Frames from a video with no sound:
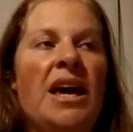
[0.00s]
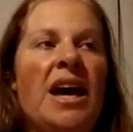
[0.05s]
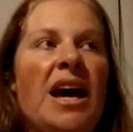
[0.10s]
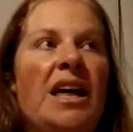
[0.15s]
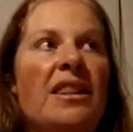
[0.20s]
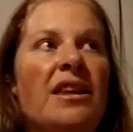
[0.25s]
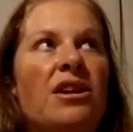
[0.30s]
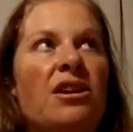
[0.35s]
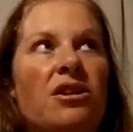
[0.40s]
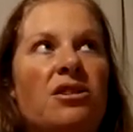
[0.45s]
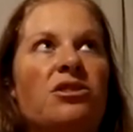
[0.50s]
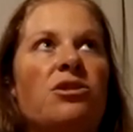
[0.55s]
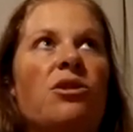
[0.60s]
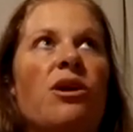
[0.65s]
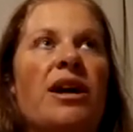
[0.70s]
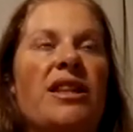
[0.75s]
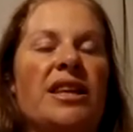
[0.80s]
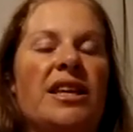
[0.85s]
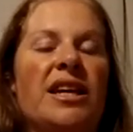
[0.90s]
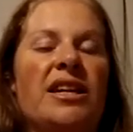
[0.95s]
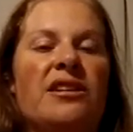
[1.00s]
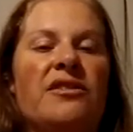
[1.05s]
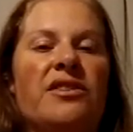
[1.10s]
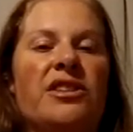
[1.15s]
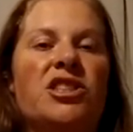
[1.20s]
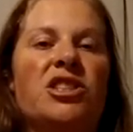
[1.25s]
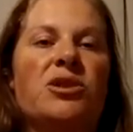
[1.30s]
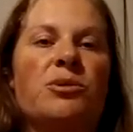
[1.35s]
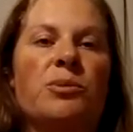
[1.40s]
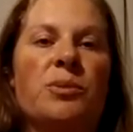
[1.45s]
And then also at the end of
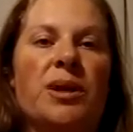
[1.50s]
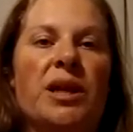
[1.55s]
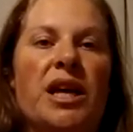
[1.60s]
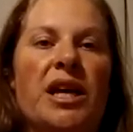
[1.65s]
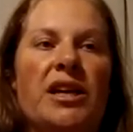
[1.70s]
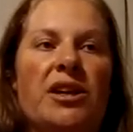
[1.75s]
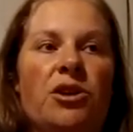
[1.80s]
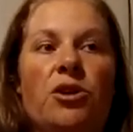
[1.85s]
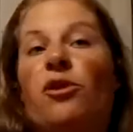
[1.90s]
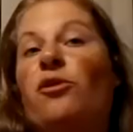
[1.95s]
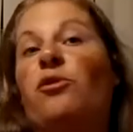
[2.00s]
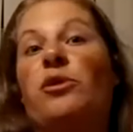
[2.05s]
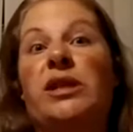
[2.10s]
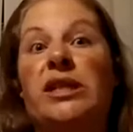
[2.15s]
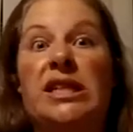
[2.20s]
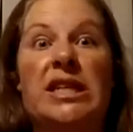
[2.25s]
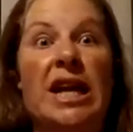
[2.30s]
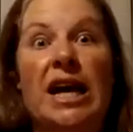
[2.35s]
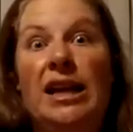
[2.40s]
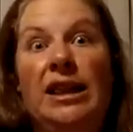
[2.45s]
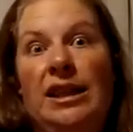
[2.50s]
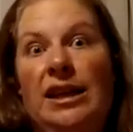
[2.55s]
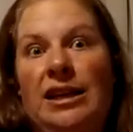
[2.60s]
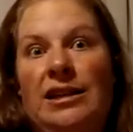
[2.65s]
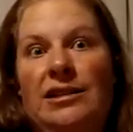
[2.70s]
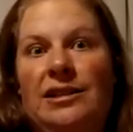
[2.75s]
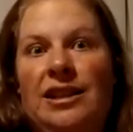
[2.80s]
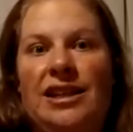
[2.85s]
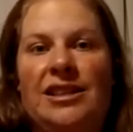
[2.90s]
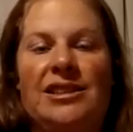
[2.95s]
it, she'd be like, you know, if we did
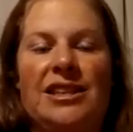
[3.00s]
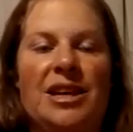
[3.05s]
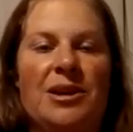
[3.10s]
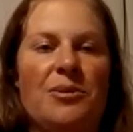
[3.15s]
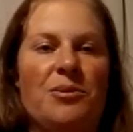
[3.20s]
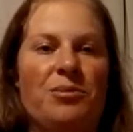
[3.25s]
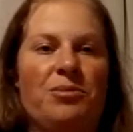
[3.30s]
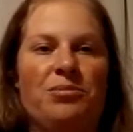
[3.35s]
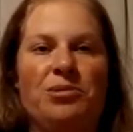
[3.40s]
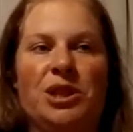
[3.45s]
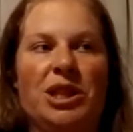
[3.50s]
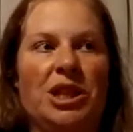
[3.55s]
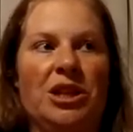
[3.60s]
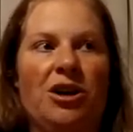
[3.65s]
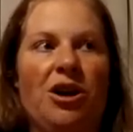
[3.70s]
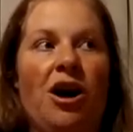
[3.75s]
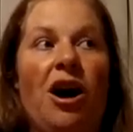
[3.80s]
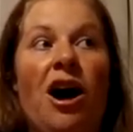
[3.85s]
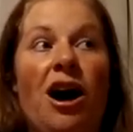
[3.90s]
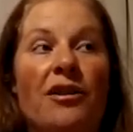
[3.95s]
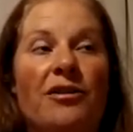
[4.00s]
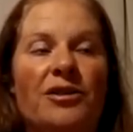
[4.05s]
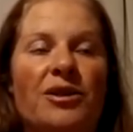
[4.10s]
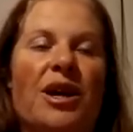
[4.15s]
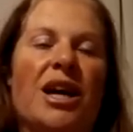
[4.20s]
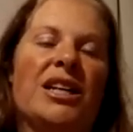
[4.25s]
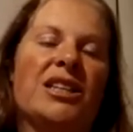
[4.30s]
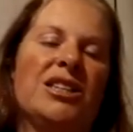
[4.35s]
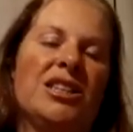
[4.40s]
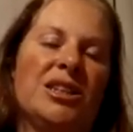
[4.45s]
nothing, like say she coughed,
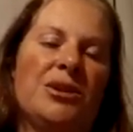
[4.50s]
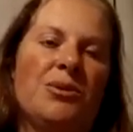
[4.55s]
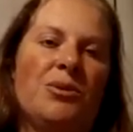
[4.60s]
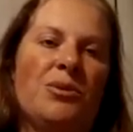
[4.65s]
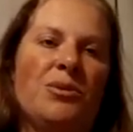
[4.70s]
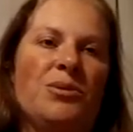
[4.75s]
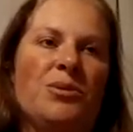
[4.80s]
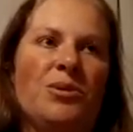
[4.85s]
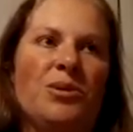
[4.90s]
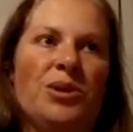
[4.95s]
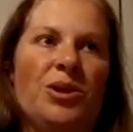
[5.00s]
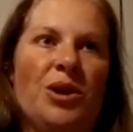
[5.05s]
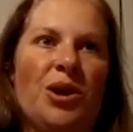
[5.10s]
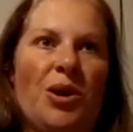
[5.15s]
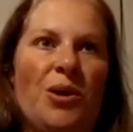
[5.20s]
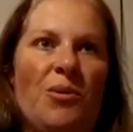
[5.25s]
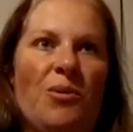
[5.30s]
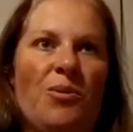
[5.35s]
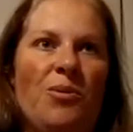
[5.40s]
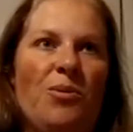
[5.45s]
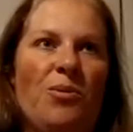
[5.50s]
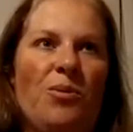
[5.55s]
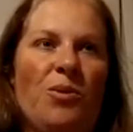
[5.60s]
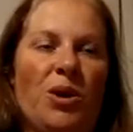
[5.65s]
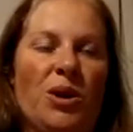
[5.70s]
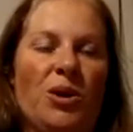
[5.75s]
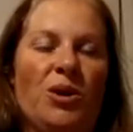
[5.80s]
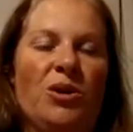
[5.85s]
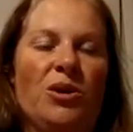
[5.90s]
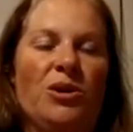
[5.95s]
actually, you know,
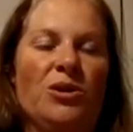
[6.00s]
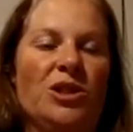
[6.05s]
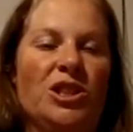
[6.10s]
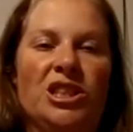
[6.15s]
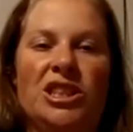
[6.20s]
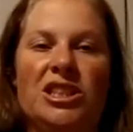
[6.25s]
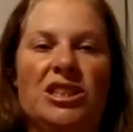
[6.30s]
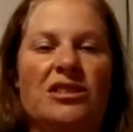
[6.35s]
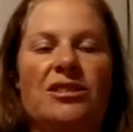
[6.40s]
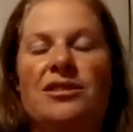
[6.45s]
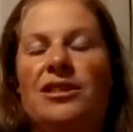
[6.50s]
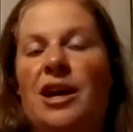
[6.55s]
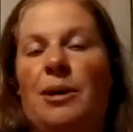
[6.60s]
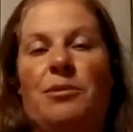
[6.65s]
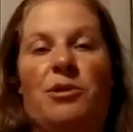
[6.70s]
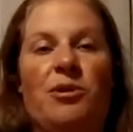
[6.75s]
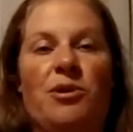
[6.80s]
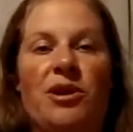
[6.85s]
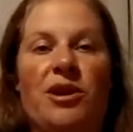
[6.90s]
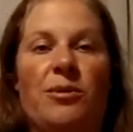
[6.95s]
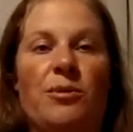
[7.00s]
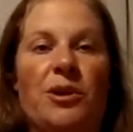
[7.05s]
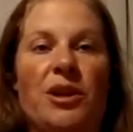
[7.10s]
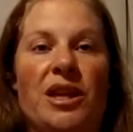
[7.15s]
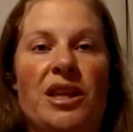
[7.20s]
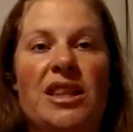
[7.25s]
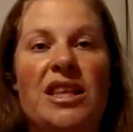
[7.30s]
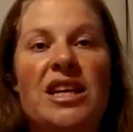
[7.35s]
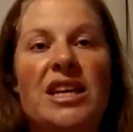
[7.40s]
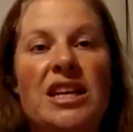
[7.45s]
one girl, she just kept going on with
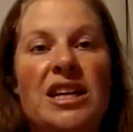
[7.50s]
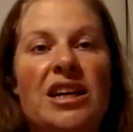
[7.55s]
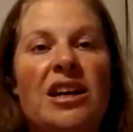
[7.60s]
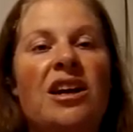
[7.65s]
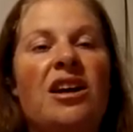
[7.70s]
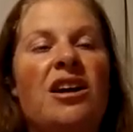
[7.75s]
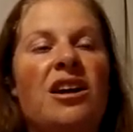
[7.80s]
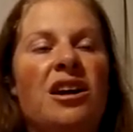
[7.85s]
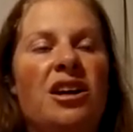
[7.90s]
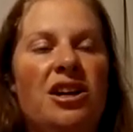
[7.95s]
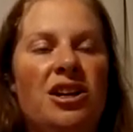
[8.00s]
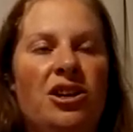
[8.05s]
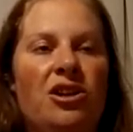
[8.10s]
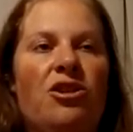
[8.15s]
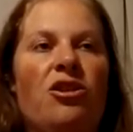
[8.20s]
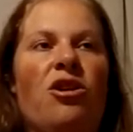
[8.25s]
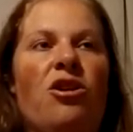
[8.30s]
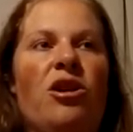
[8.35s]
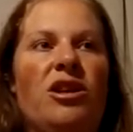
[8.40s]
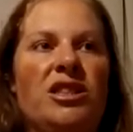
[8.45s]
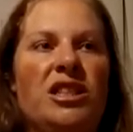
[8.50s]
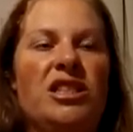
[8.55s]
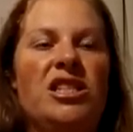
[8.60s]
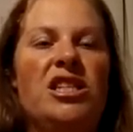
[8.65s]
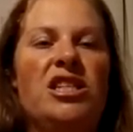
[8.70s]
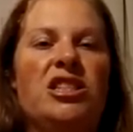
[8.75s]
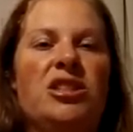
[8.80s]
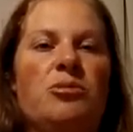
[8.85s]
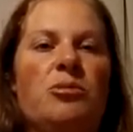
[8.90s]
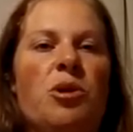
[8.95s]
the thing, you know, it's a
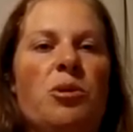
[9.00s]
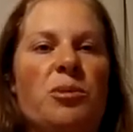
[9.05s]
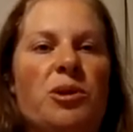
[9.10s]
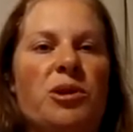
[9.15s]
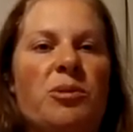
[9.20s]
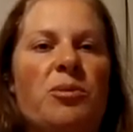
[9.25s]
teaching moment.